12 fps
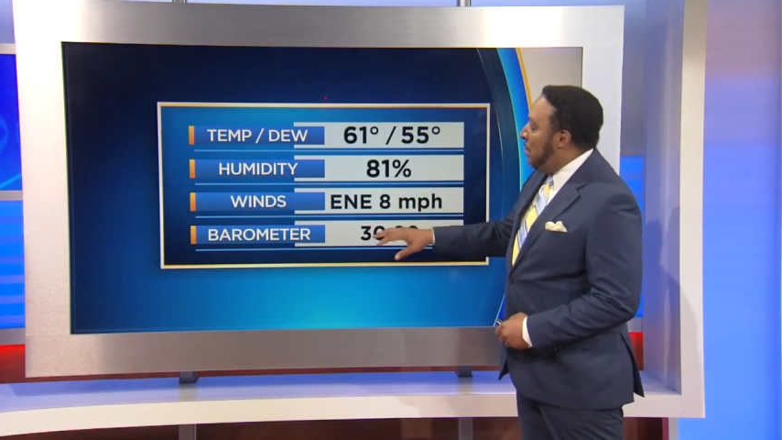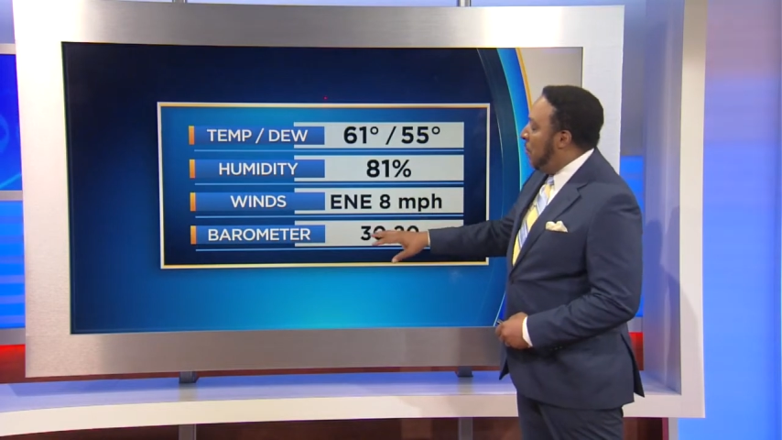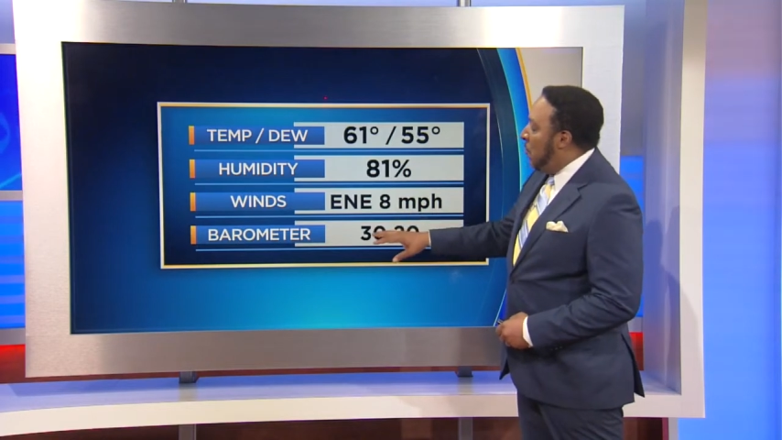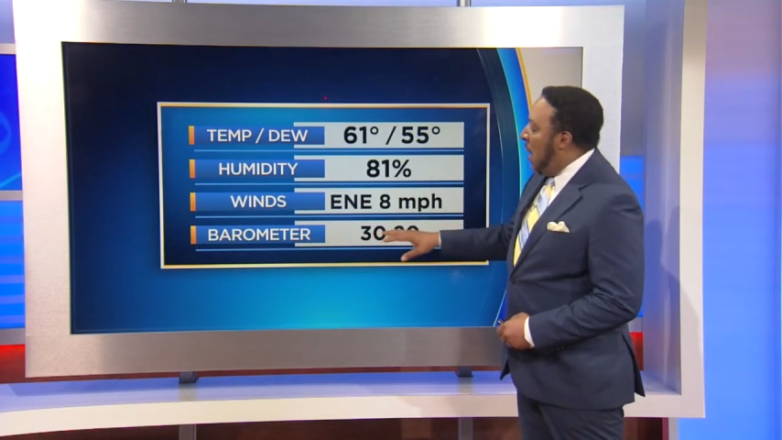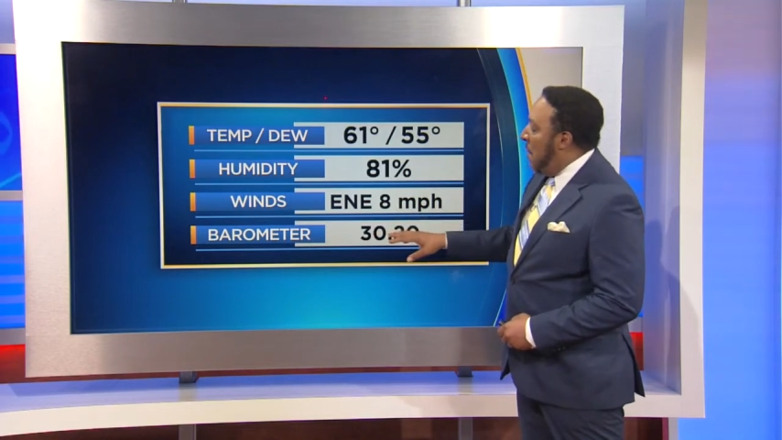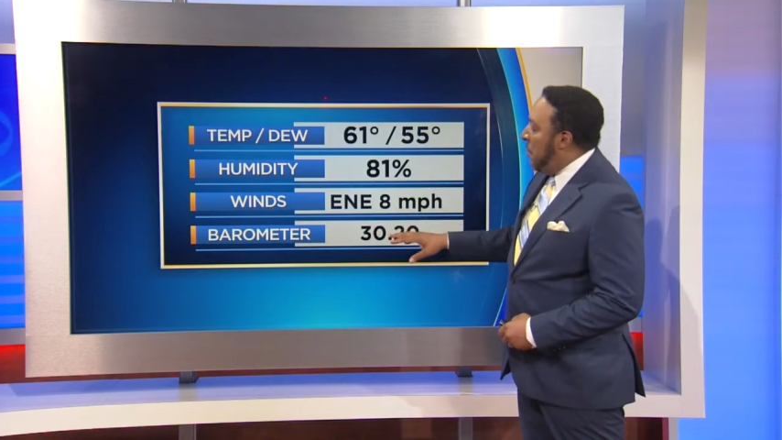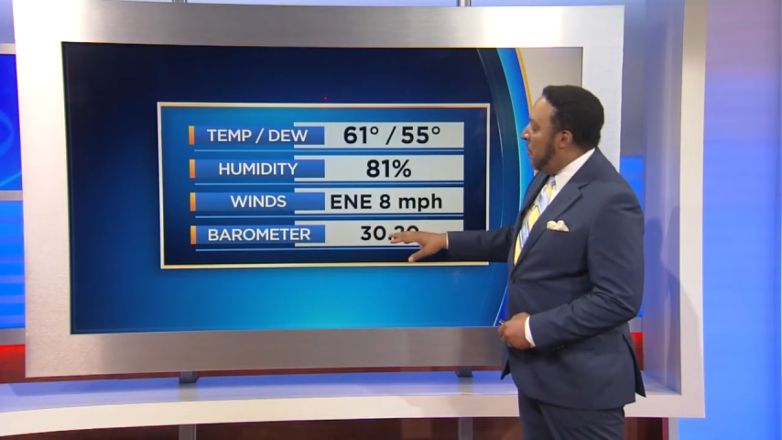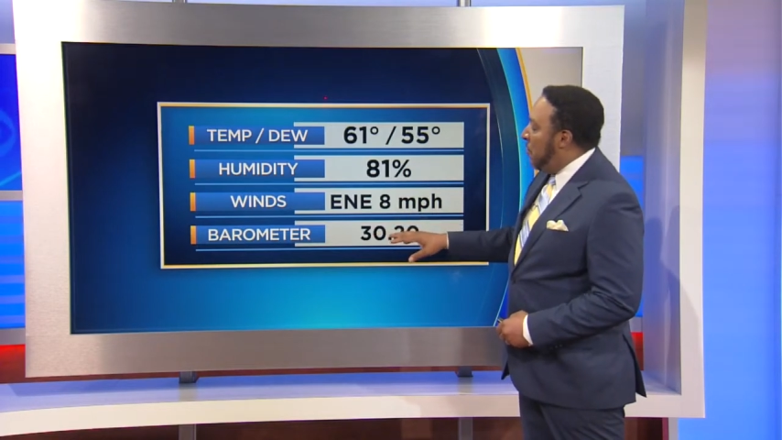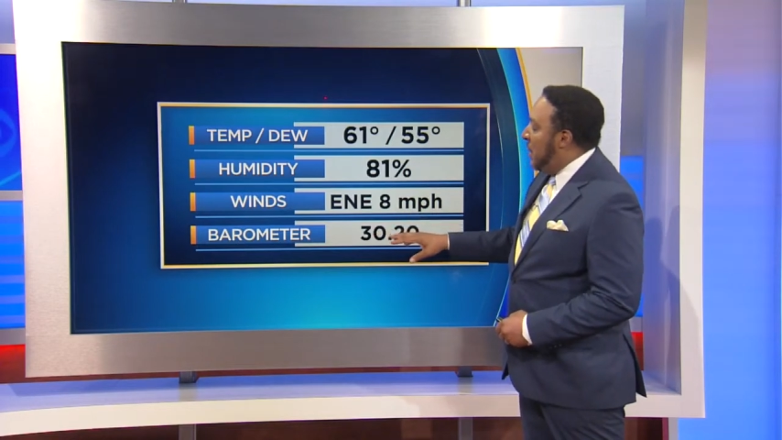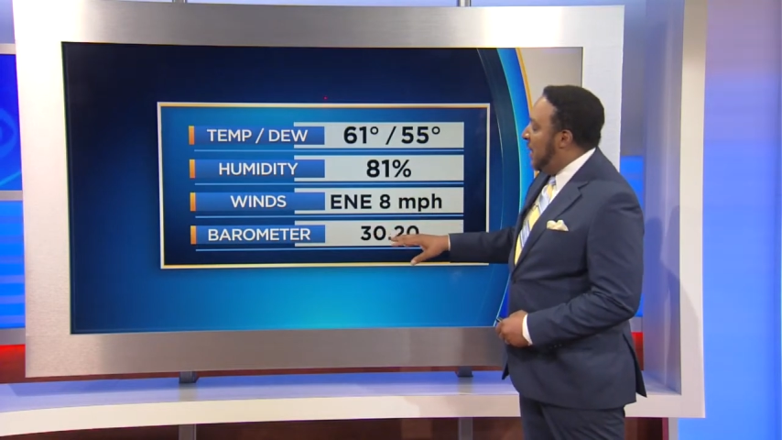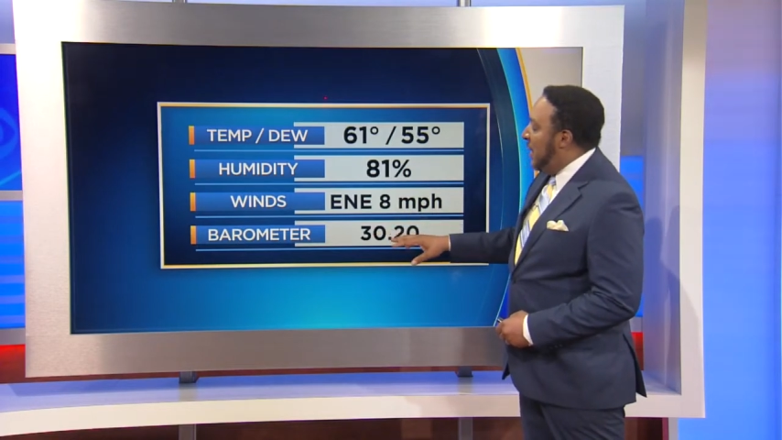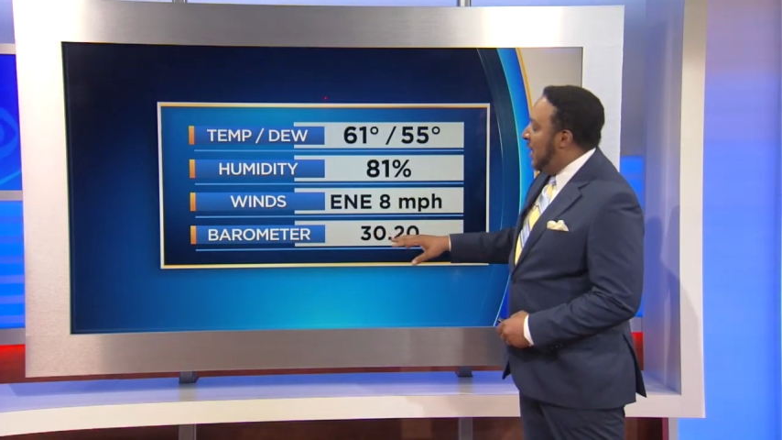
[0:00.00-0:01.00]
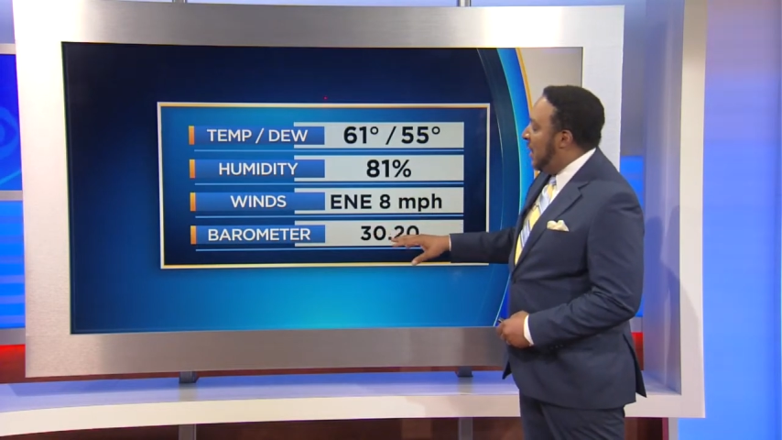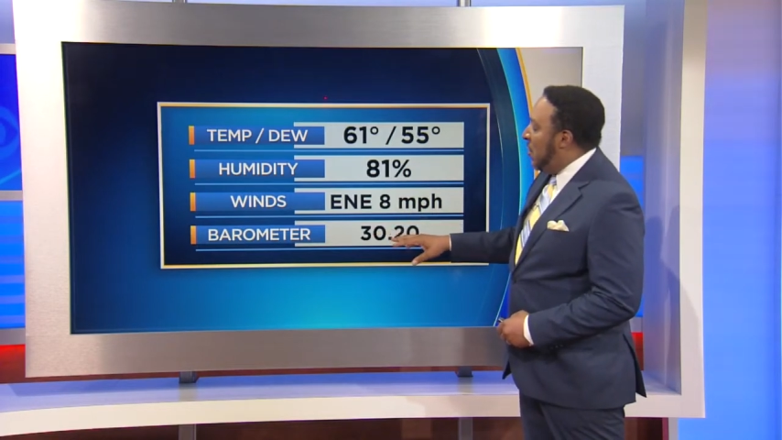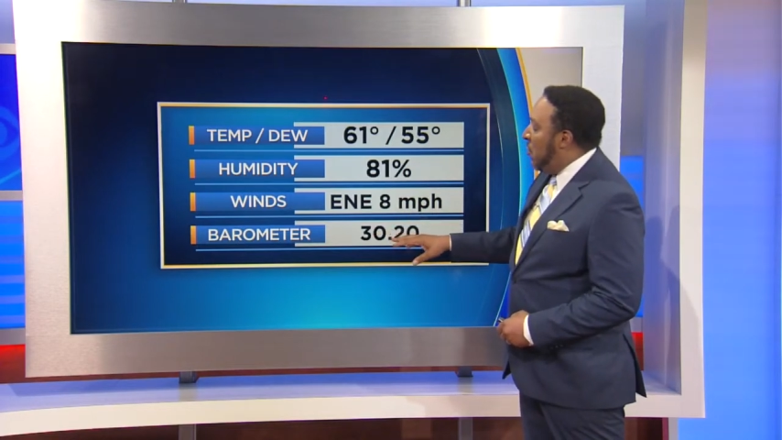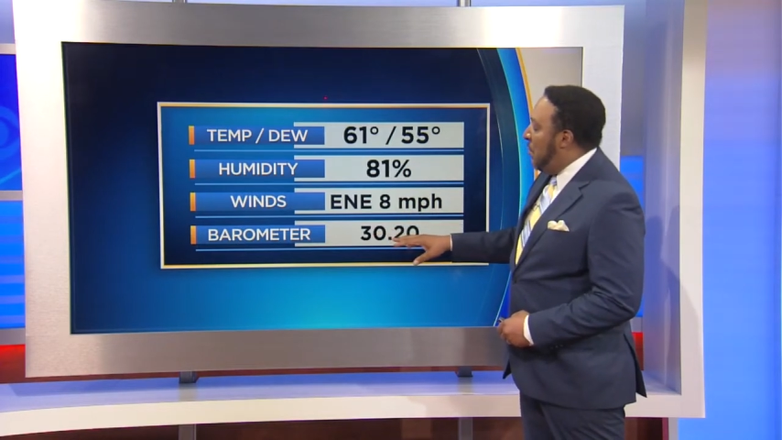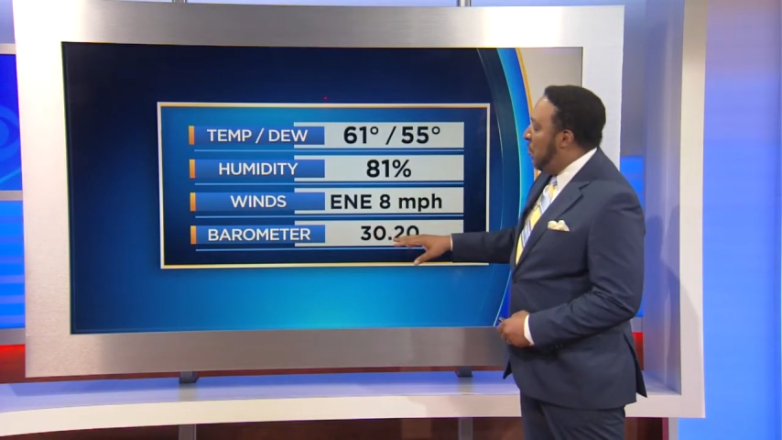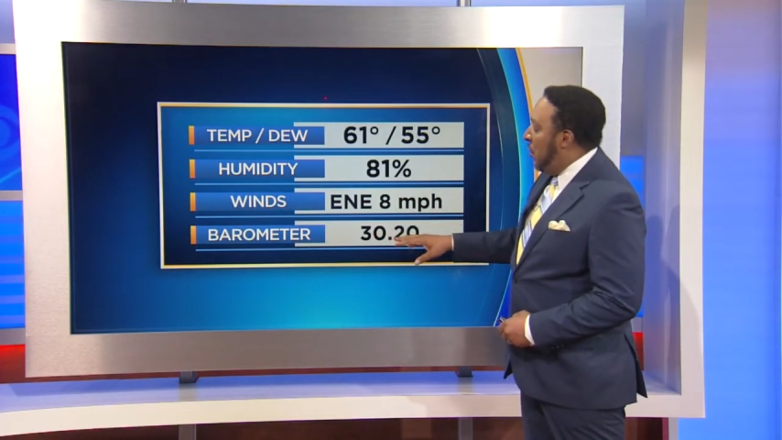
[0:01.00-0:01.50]
barometer barometer reading at
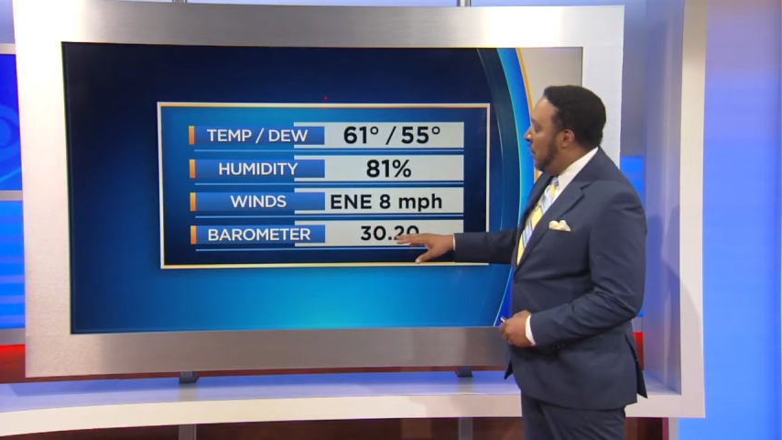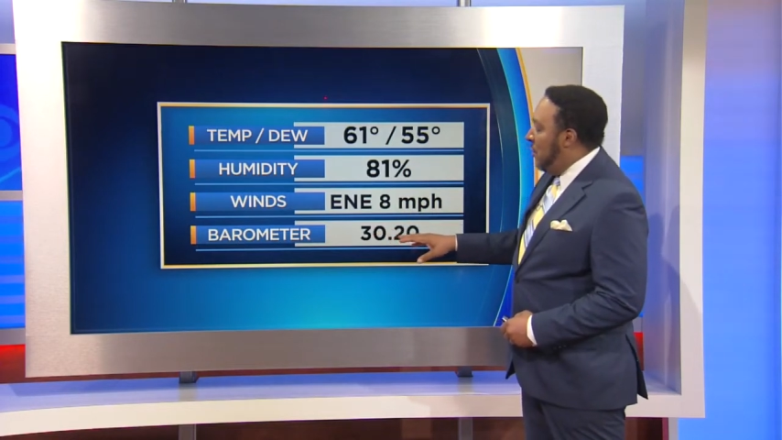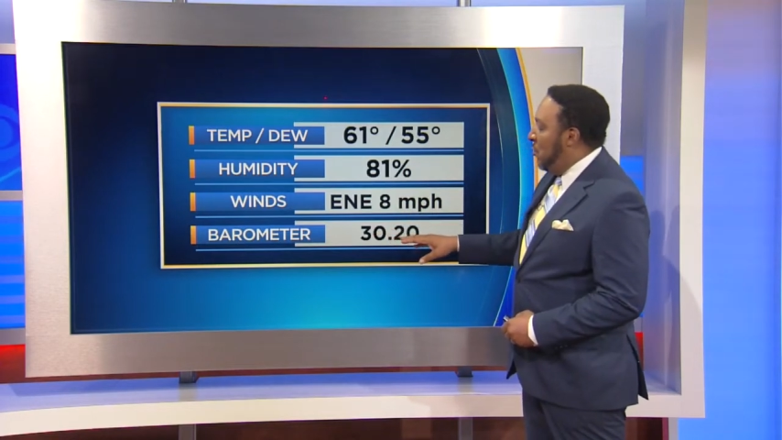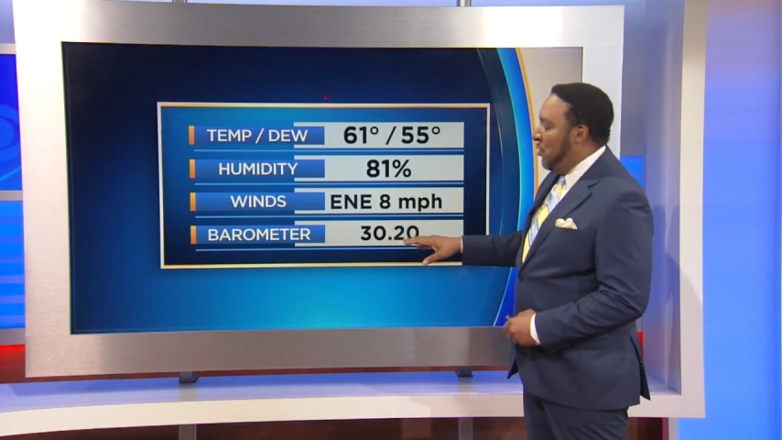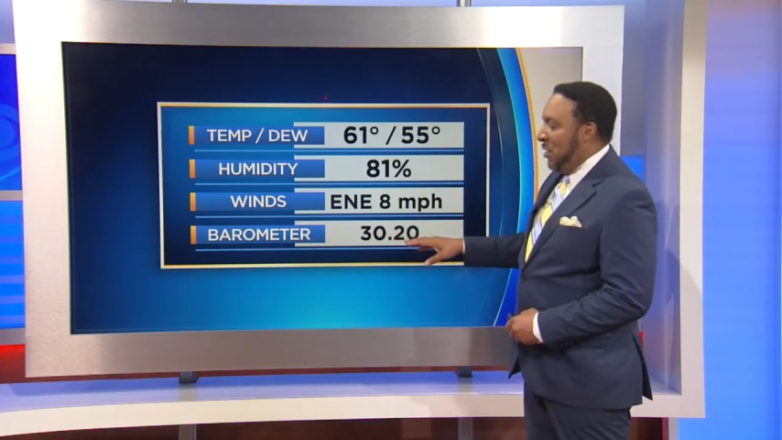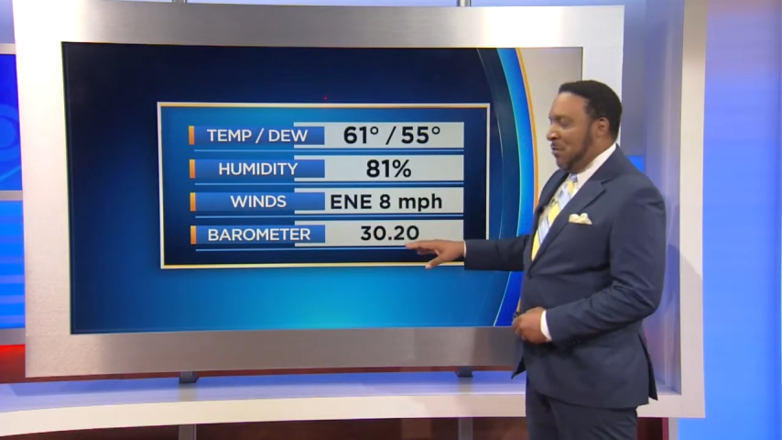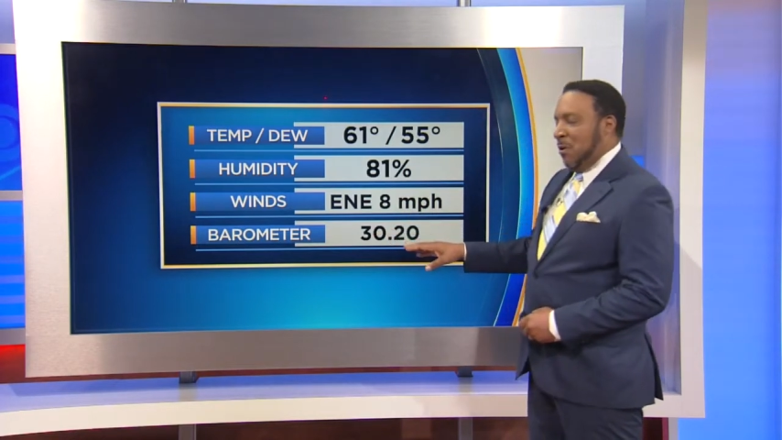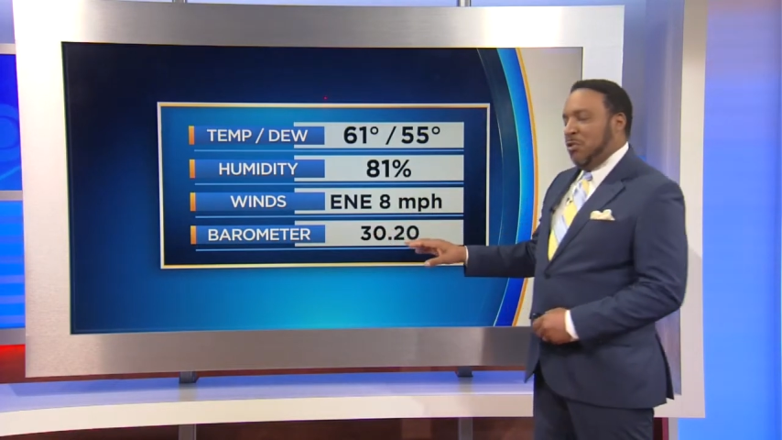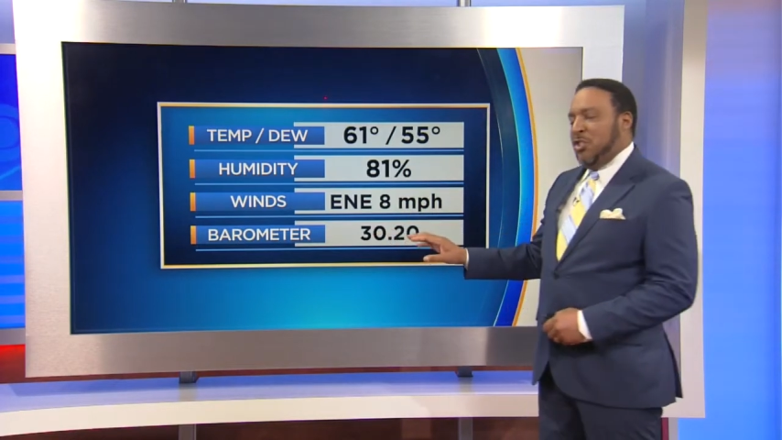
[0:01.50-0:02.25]
30.20